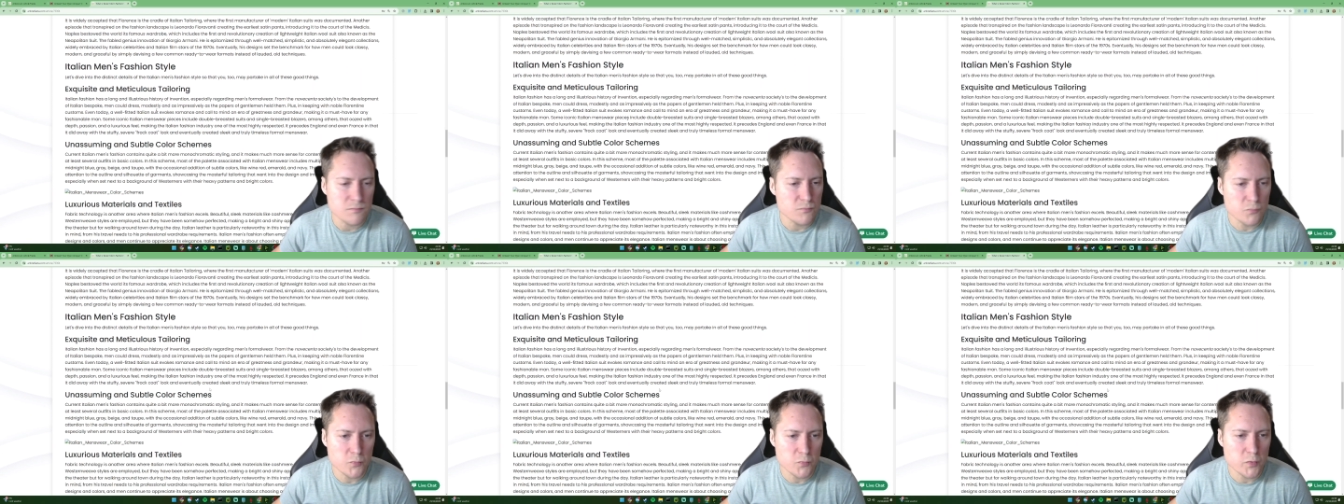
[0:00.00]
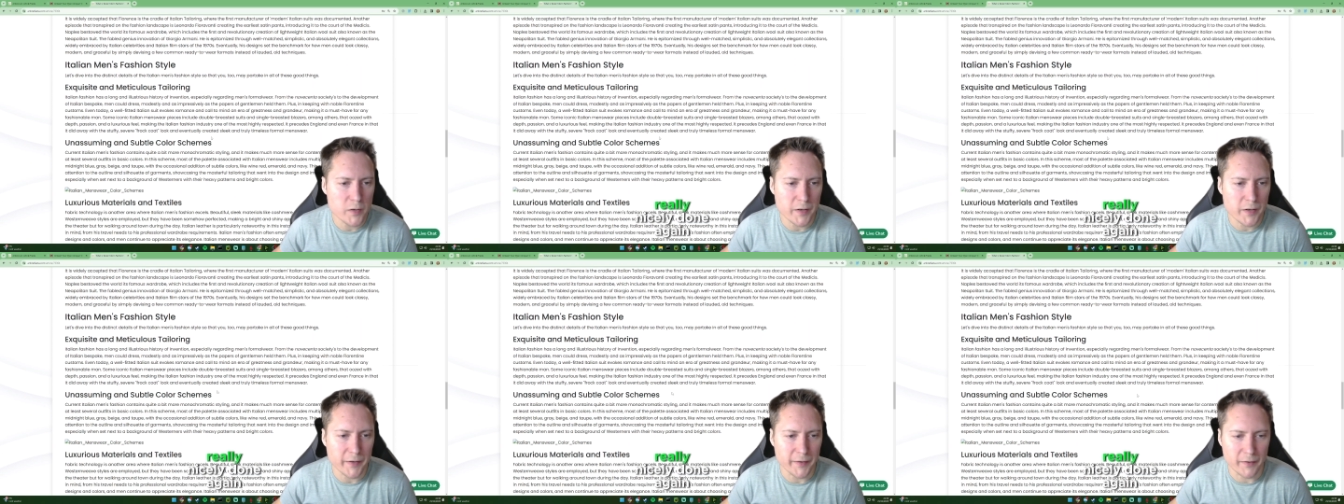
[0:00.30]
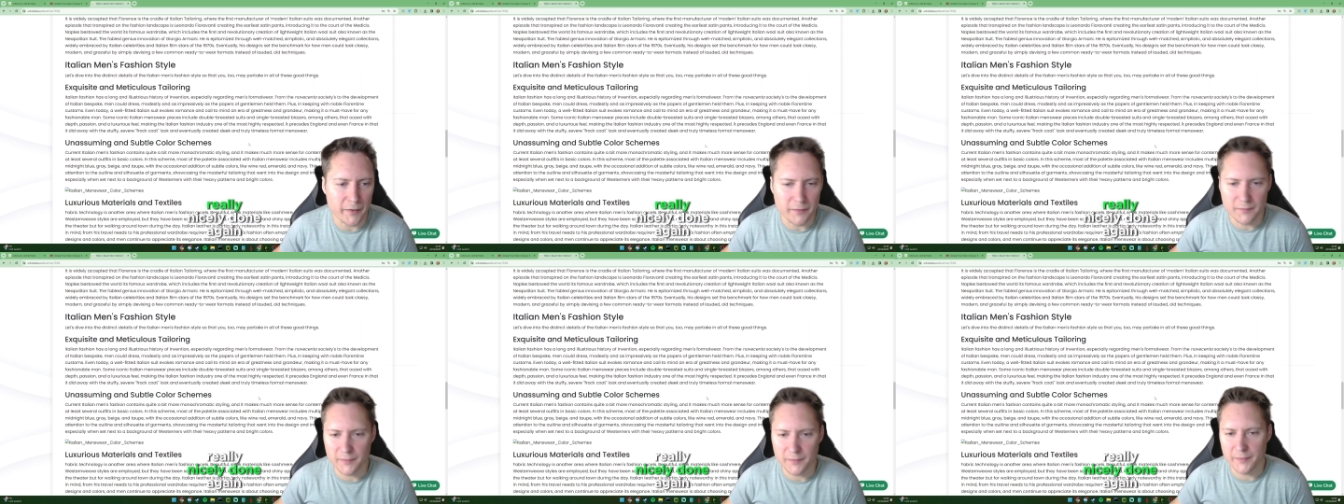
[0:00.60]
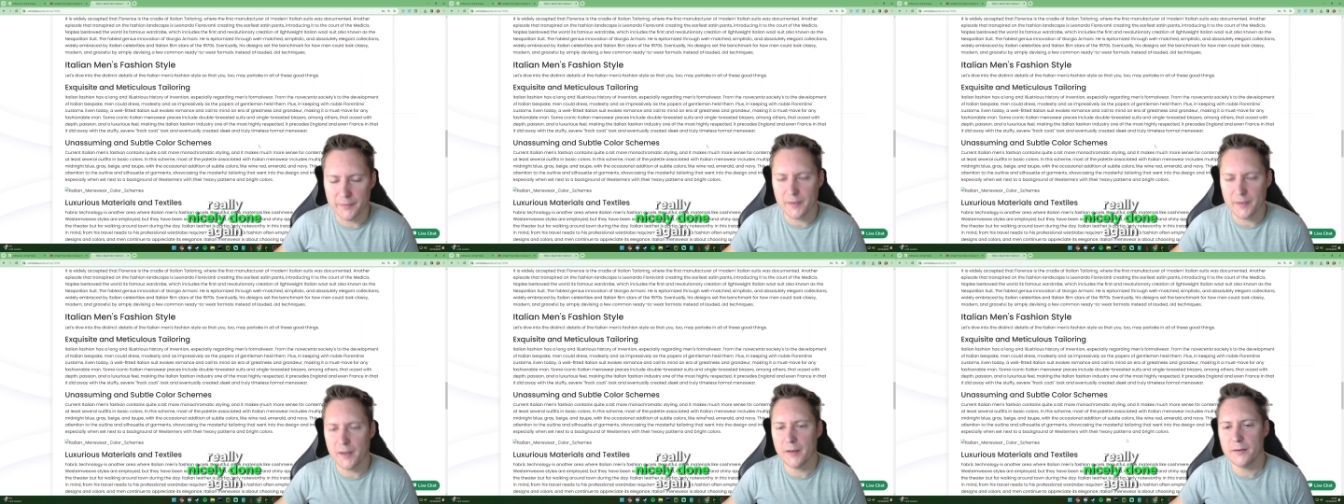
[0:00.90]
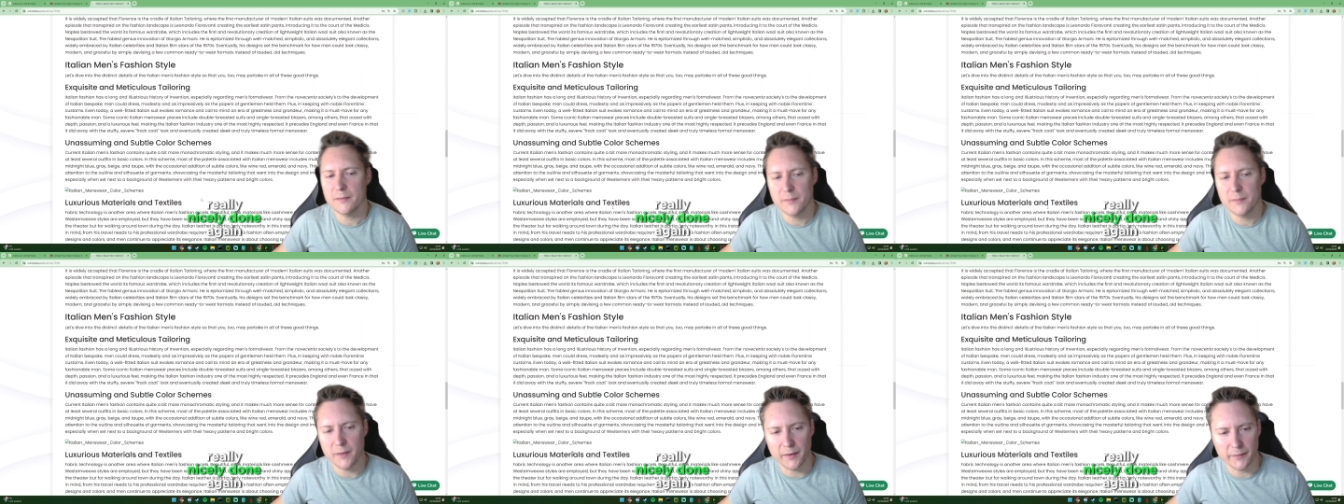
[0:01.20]
really nicely
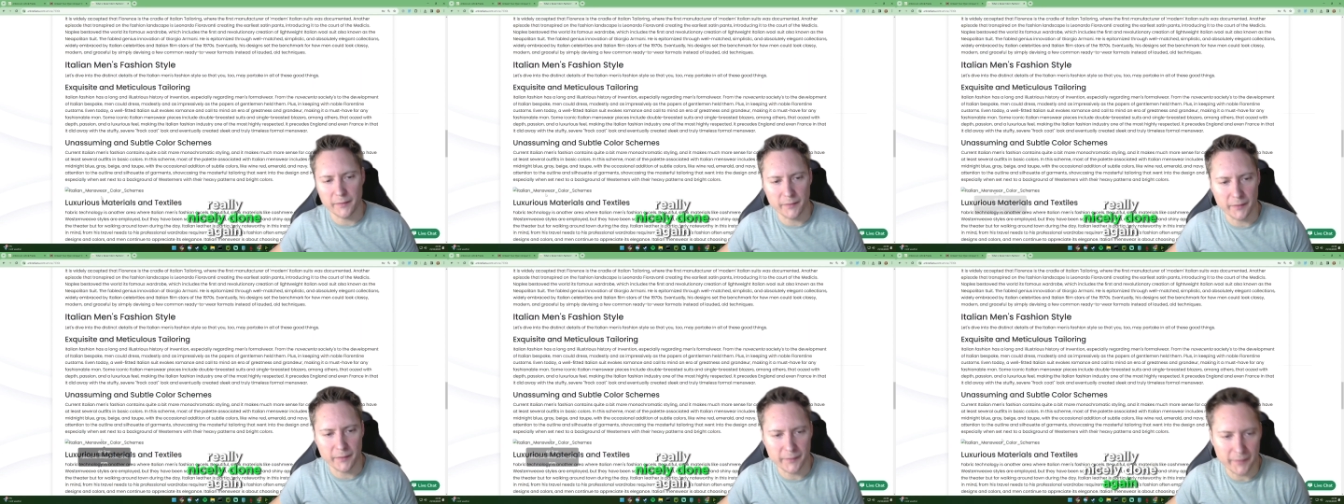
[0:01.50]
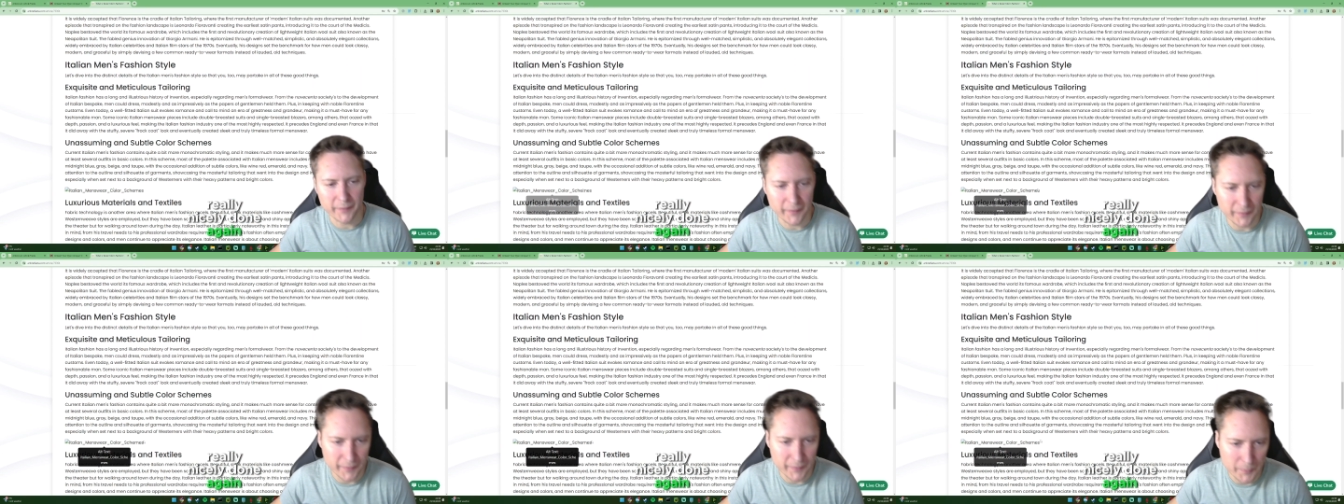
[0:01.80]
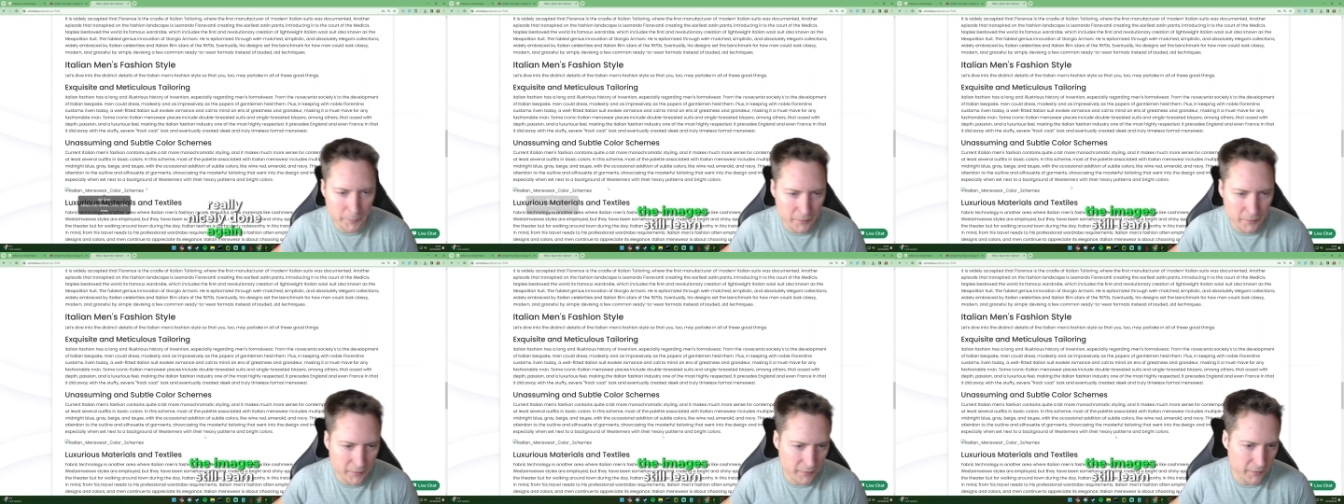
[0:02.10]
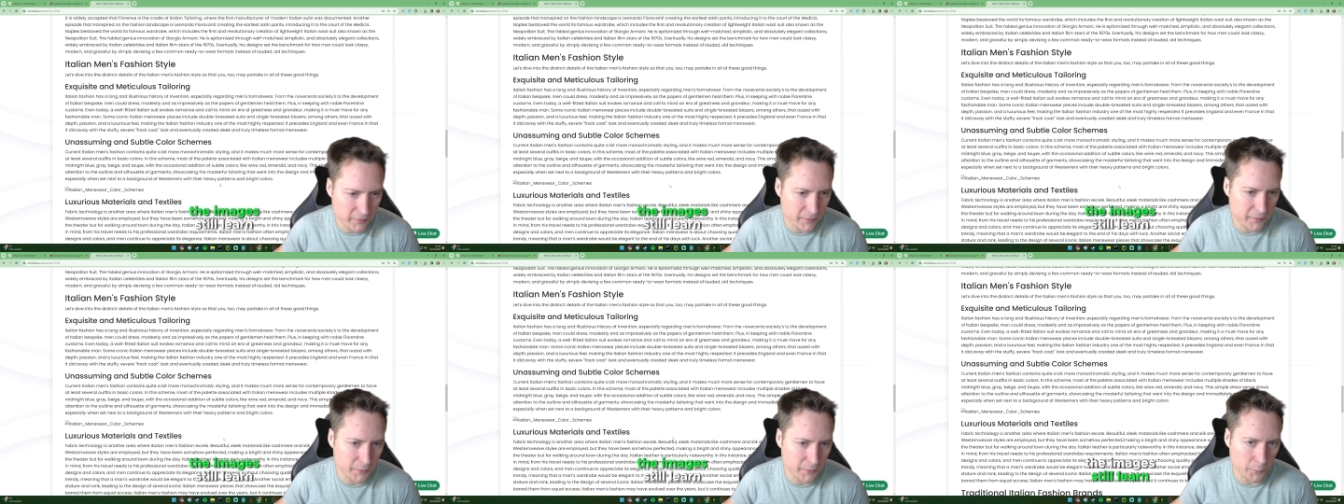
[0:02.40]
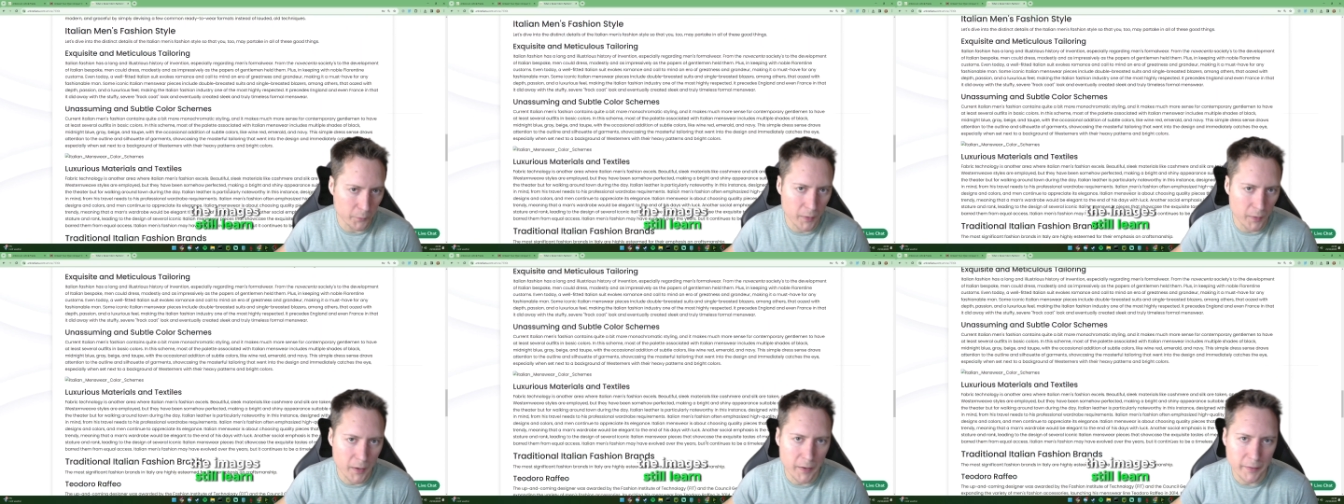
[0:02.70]
done. Again, the image is
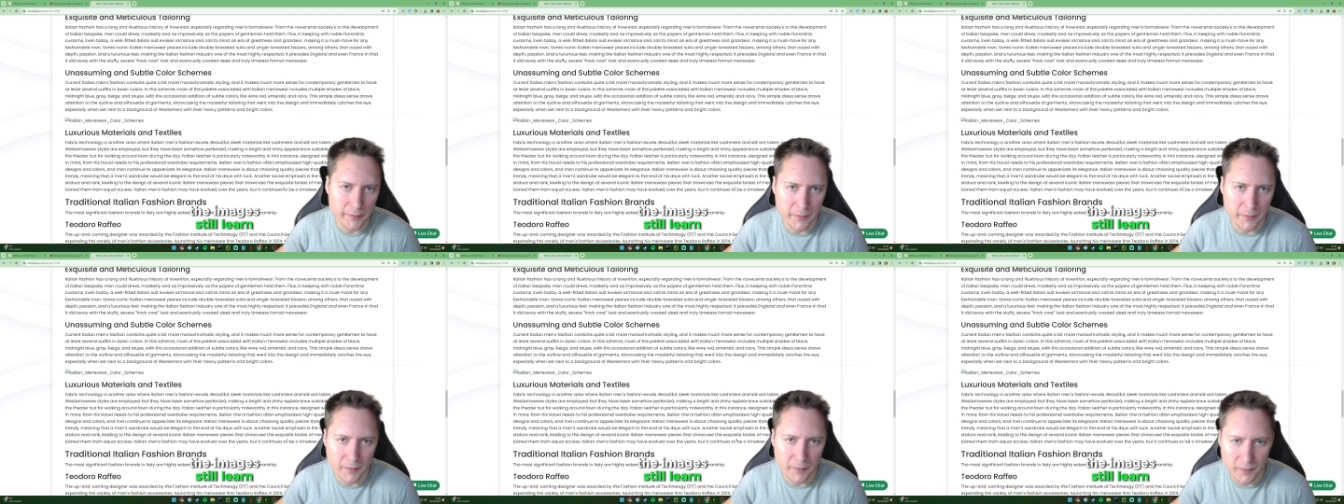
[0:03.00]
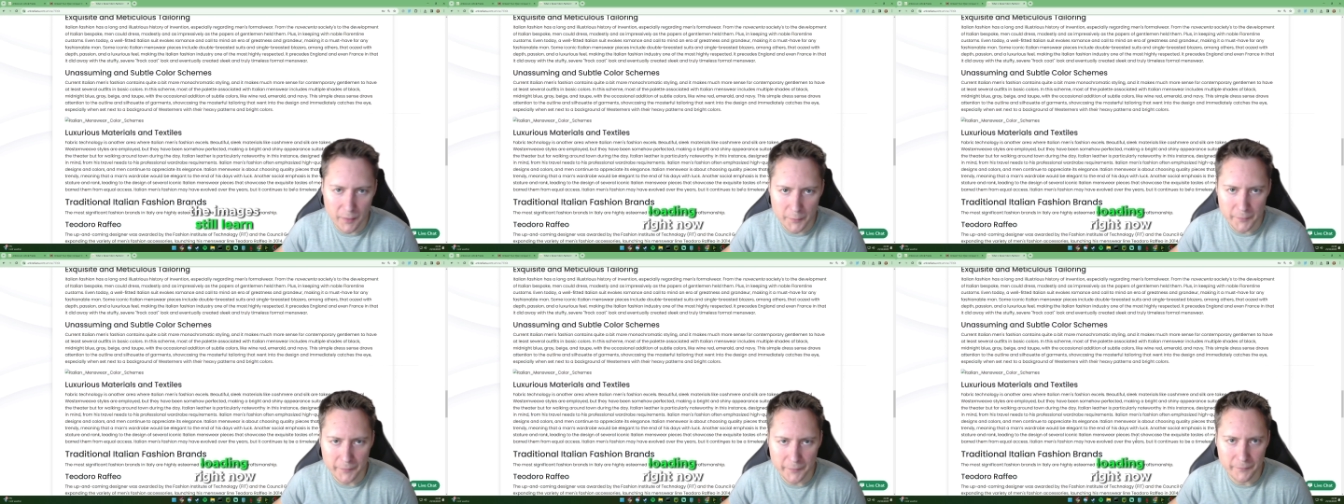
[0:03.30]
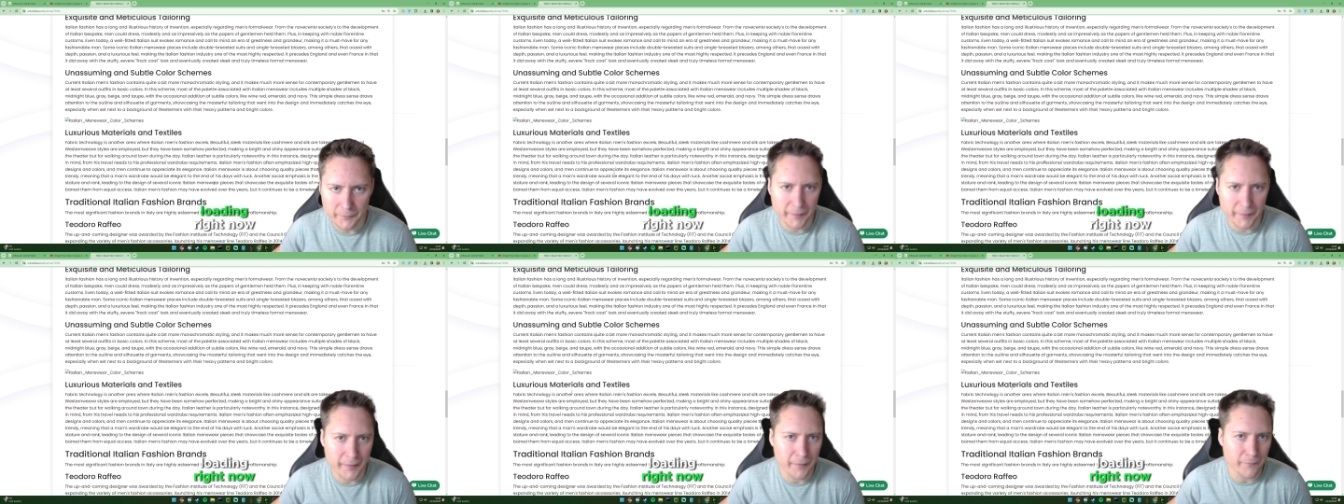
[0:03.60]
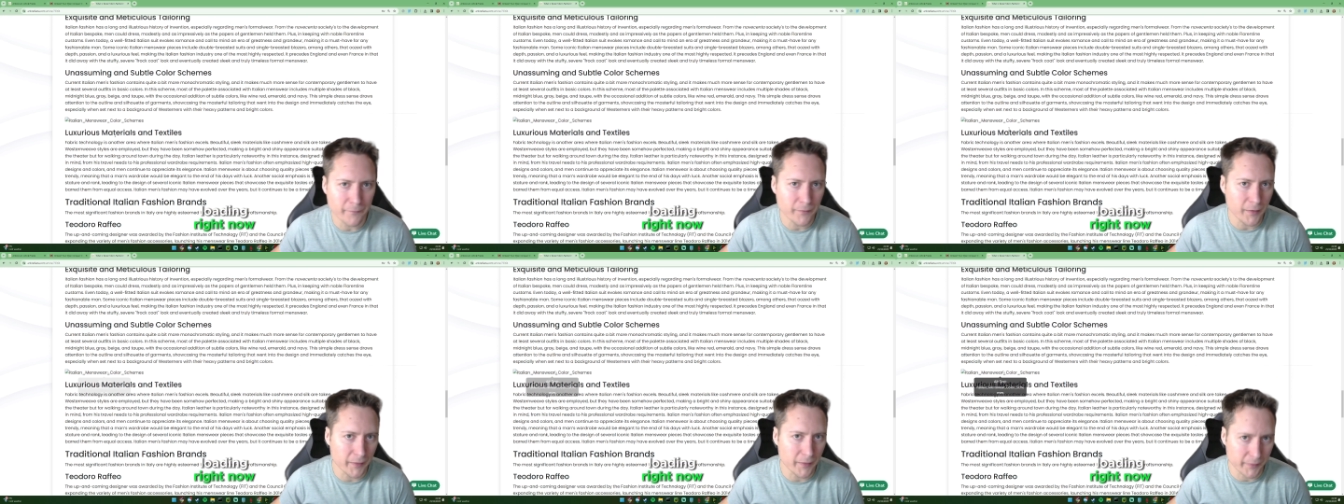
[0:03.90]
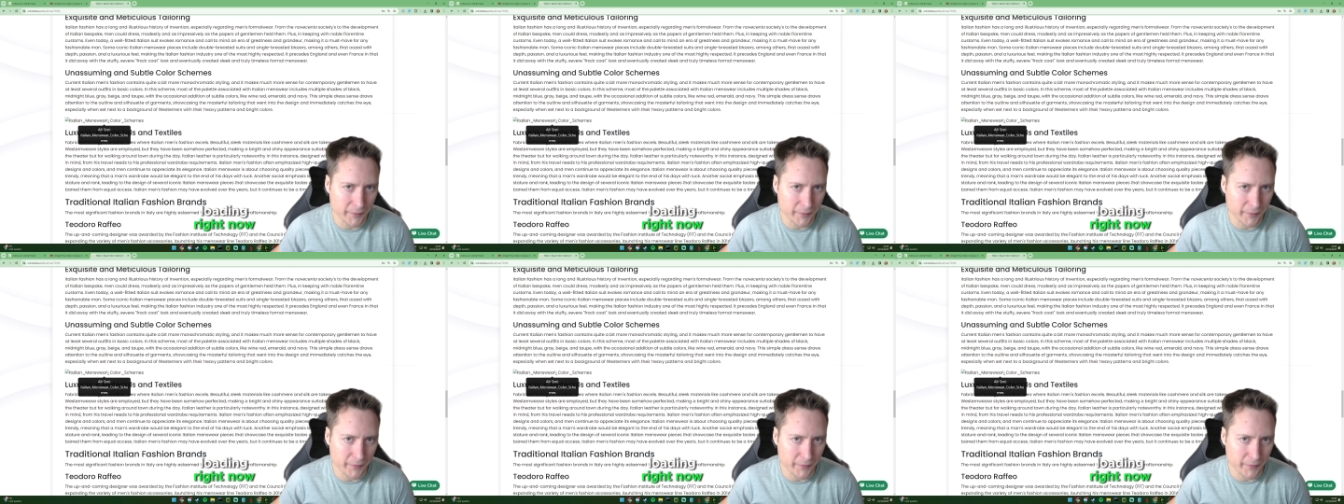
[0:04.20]
still loading right now.